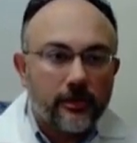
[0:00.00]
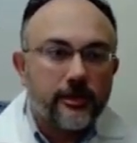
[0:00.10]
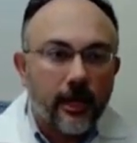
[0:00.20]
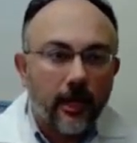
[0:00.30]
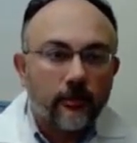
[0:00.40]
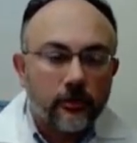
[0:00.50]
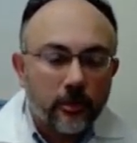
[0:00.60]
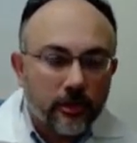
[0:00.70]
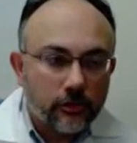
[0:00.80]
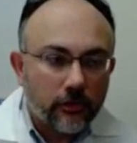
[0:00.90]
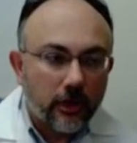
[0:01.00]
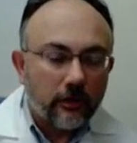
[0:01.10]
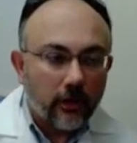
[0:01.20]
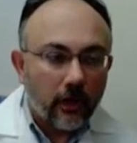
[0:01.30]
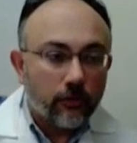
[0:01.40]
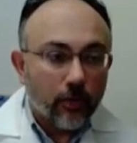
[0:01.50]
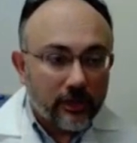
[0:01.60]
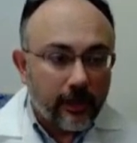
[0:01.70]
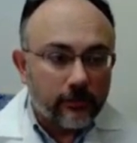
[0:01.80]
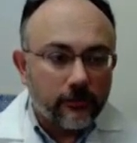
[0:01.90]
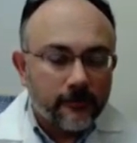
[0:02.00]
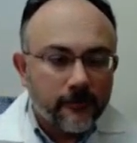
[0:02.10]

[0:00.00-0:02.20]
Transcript: exams to be screened for breast cancer.